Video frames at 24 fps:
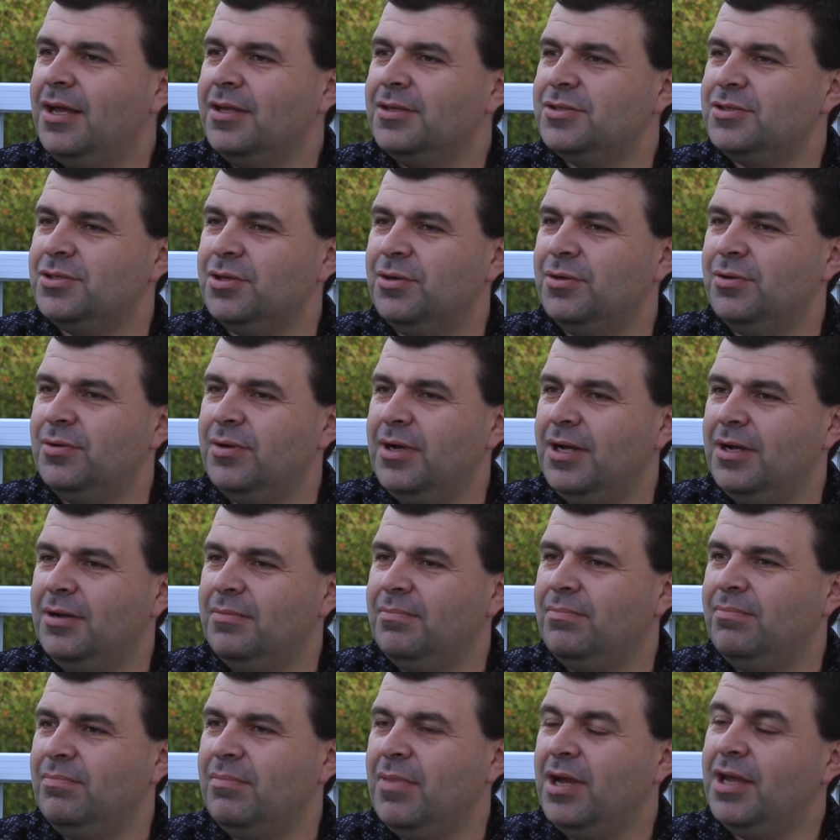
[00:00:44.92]
So
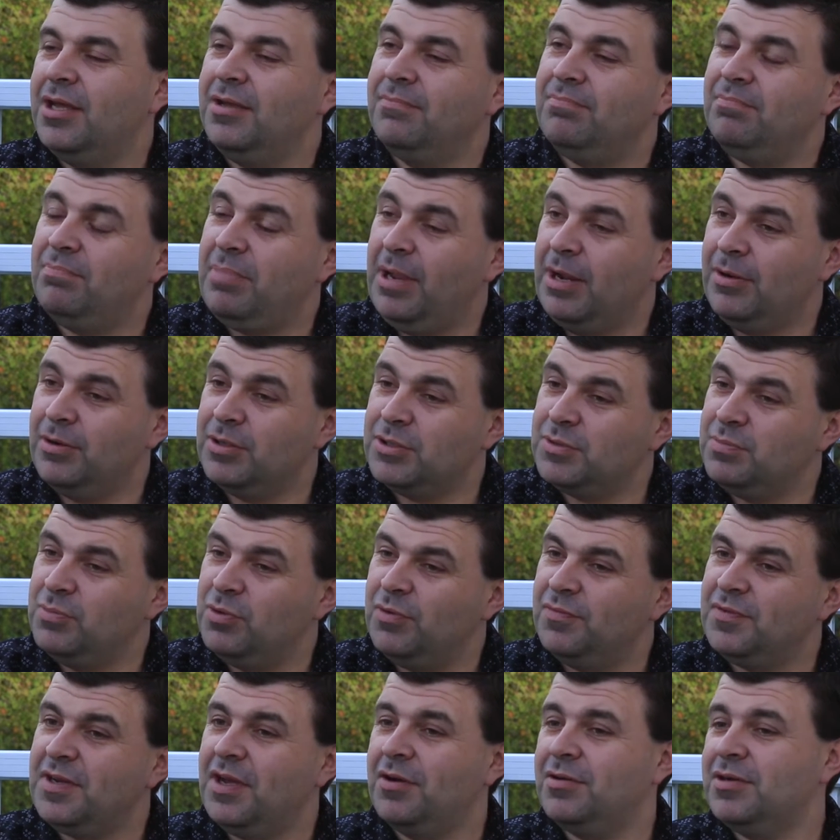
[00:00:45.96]
my parents
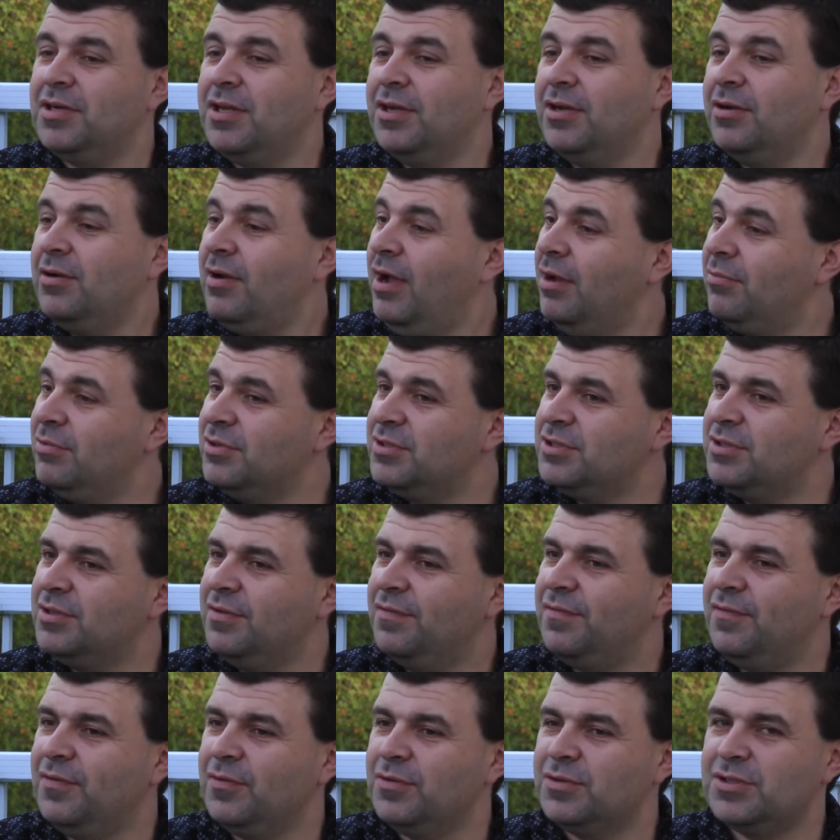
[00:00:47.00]
moved out here. I was the
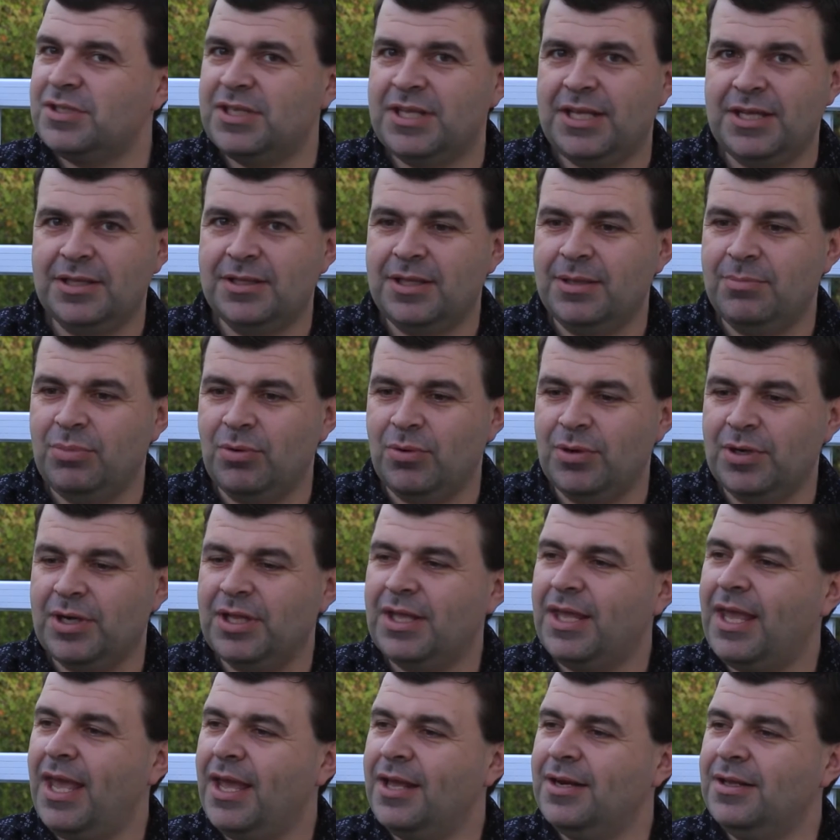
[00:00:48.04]
first Kealy born in
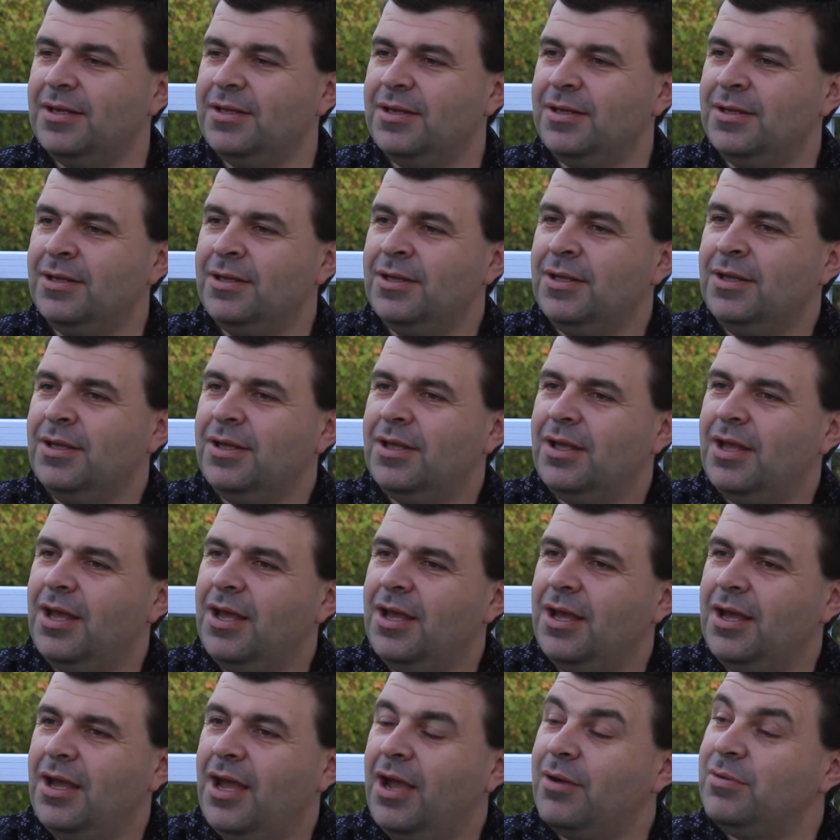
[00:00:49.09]
Canada.
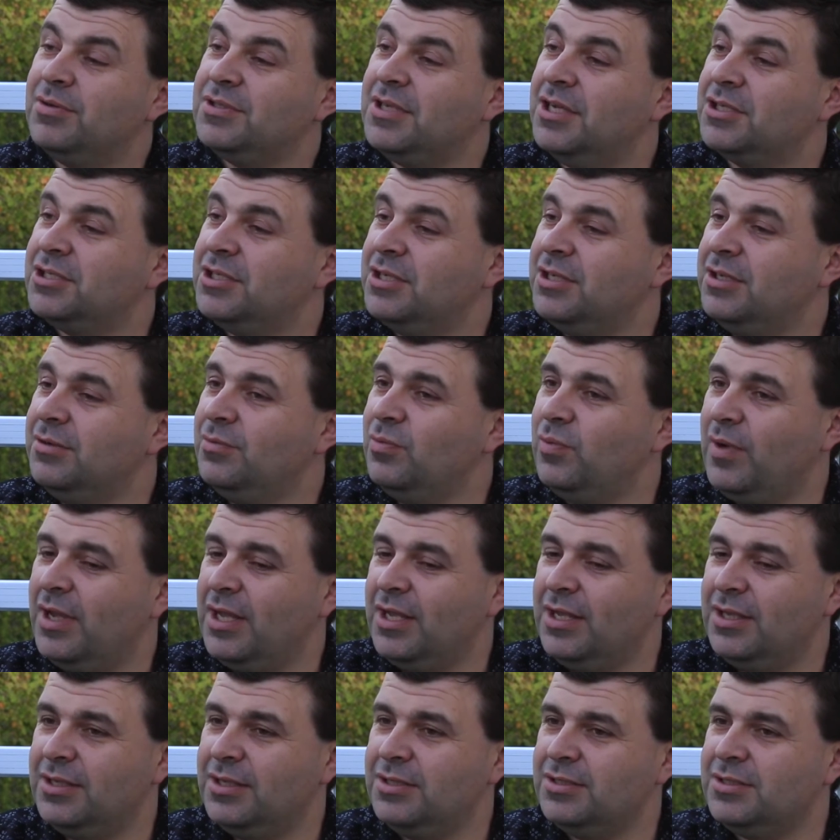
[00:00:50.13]
I was actually
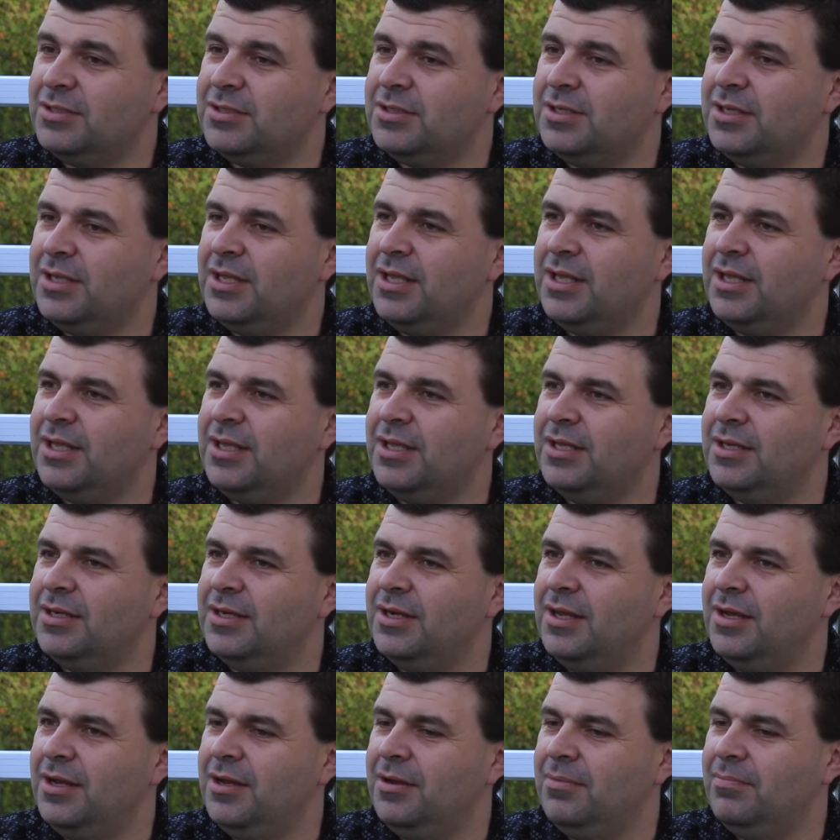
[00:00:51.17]
raised in
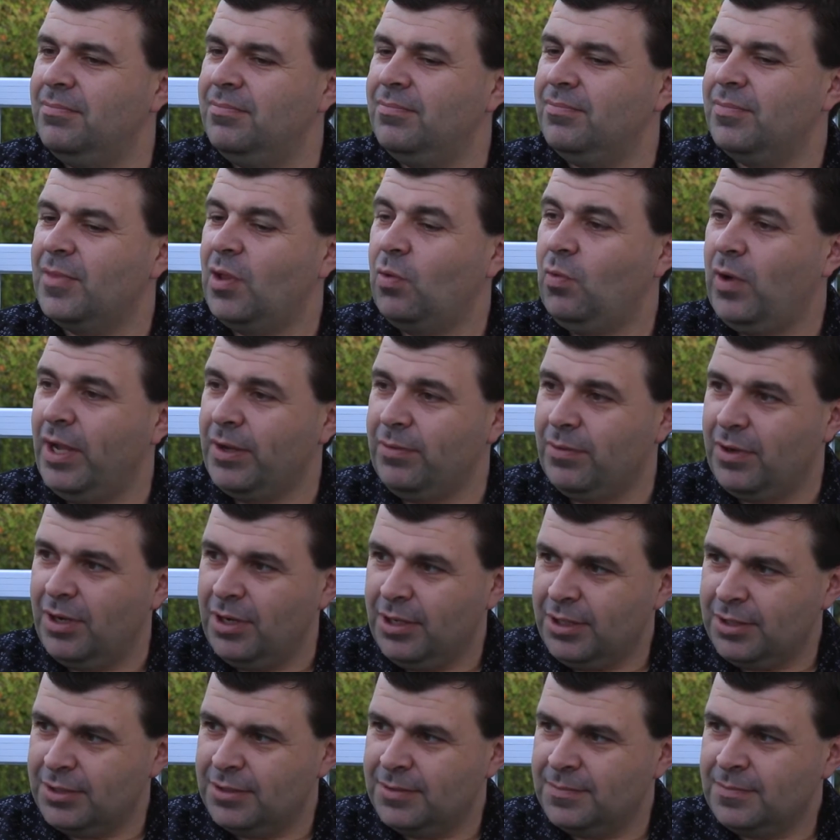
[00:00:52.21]
White
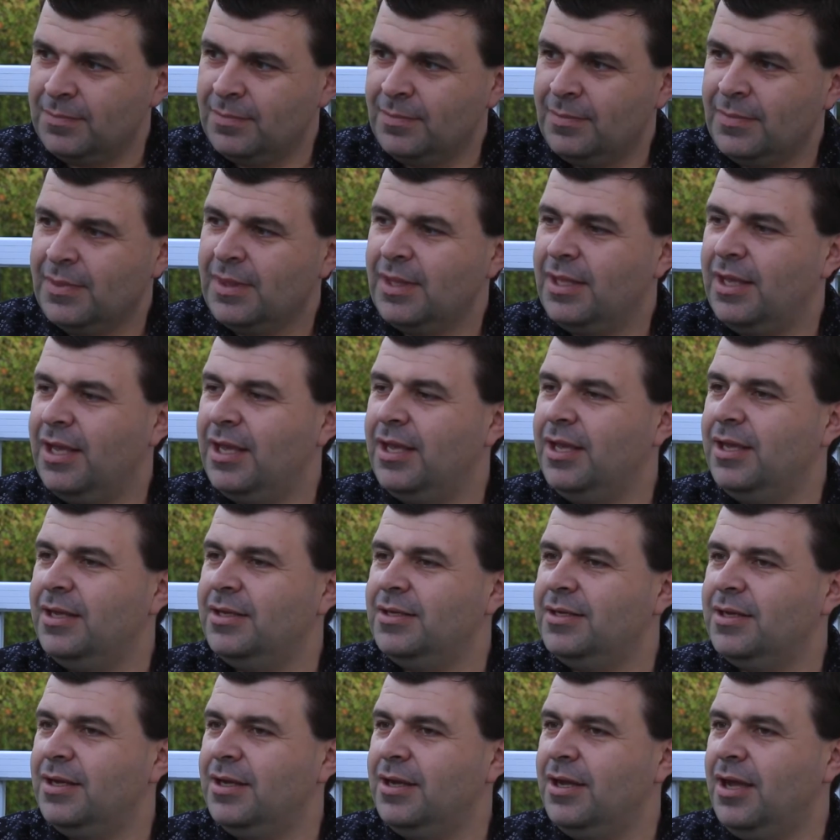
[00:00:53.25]
Rock.
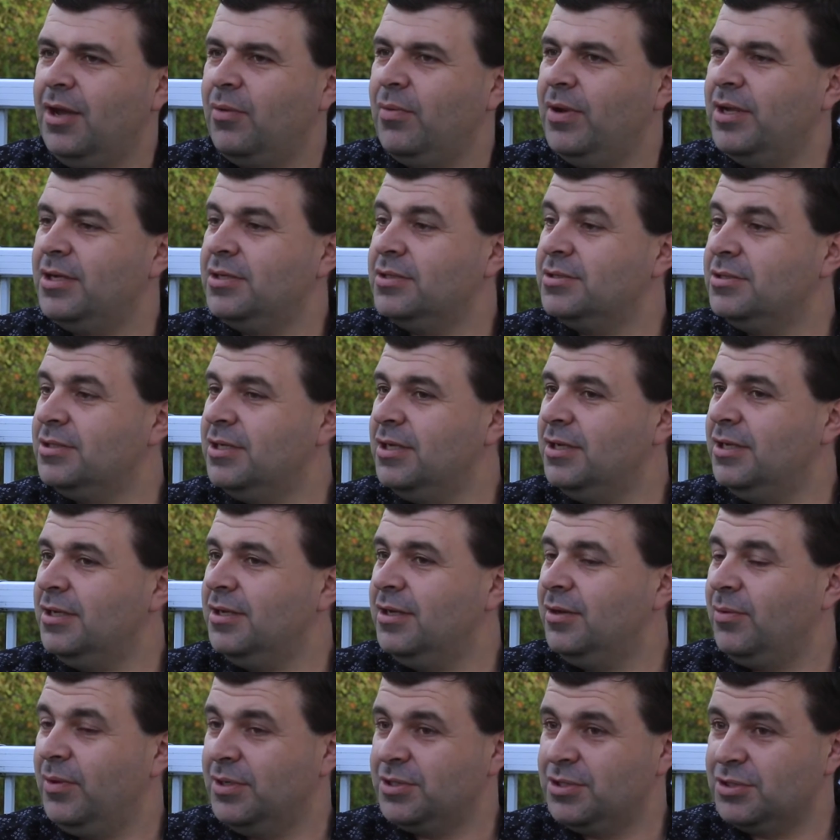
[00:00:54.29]
And I went
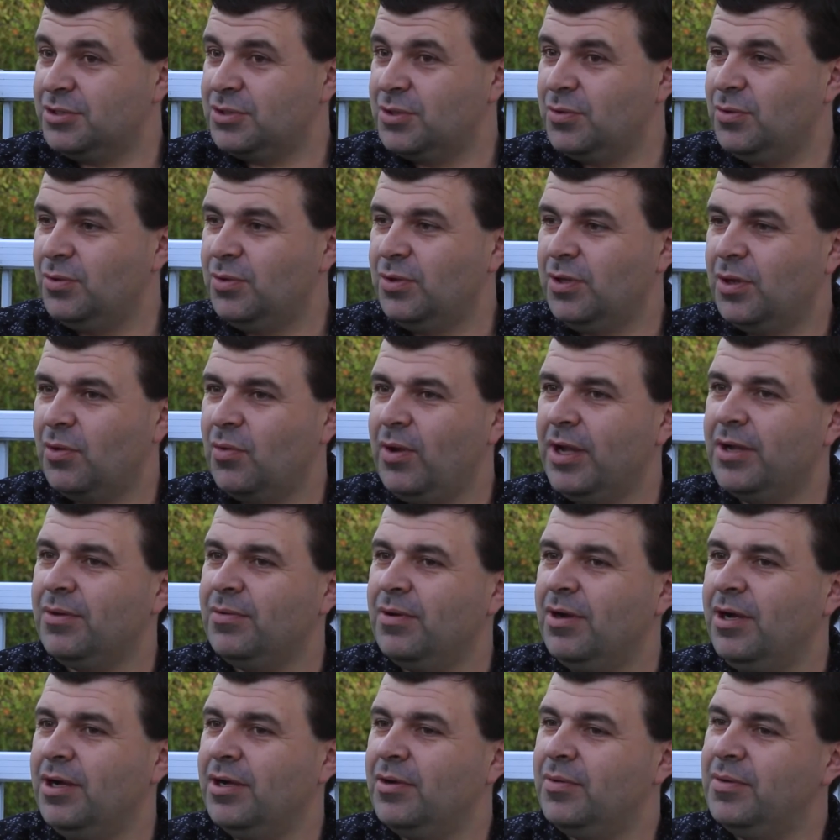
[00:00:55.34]
to school in White
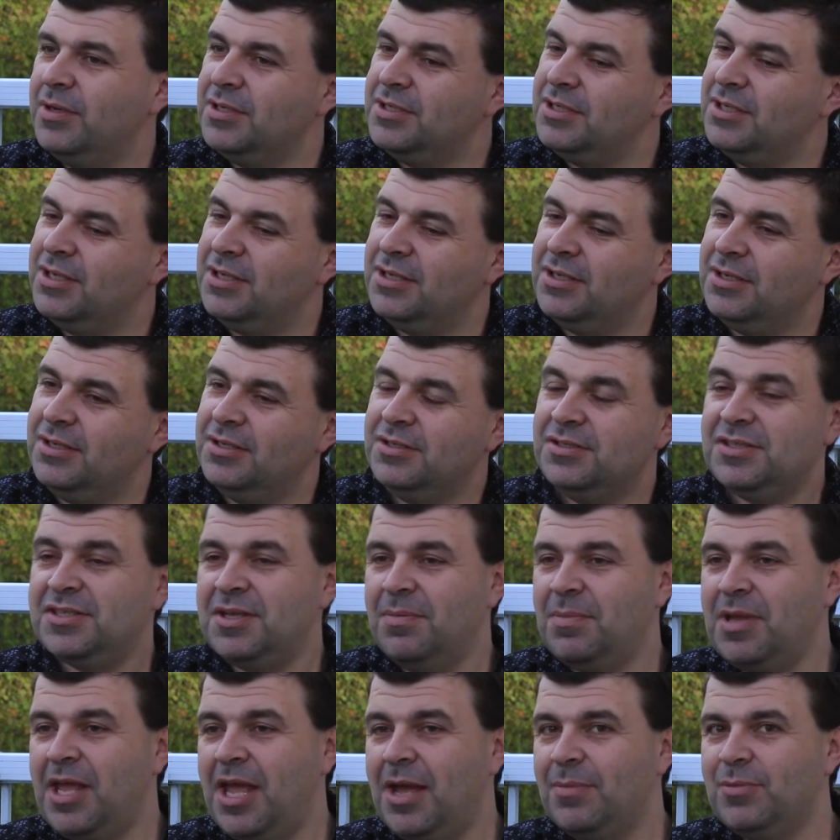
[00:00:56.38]
Rock, went to
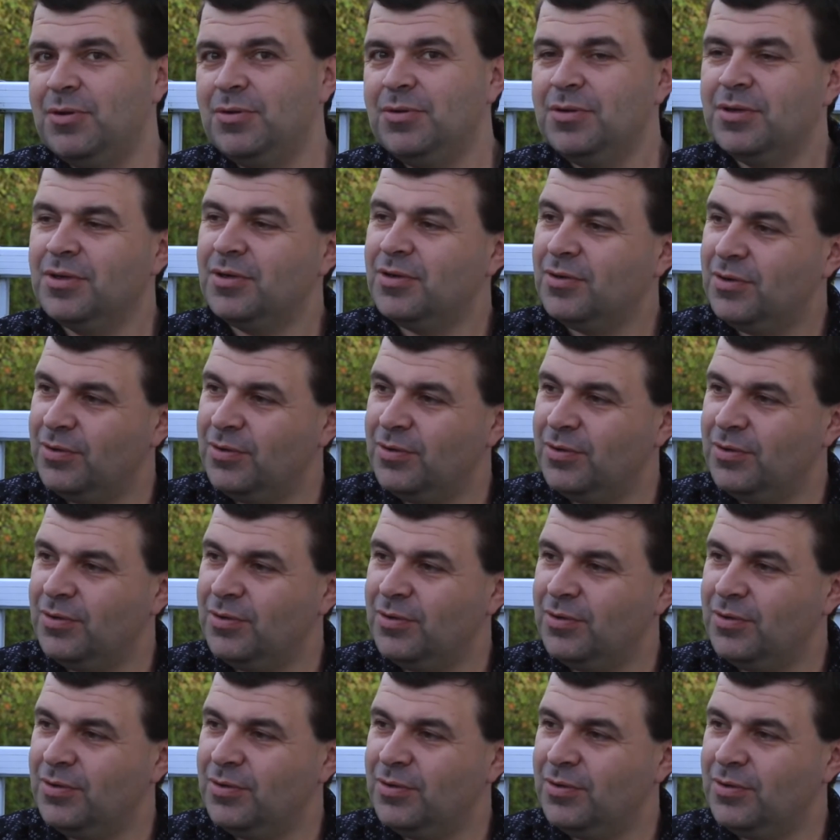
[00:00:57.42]
Semiamu and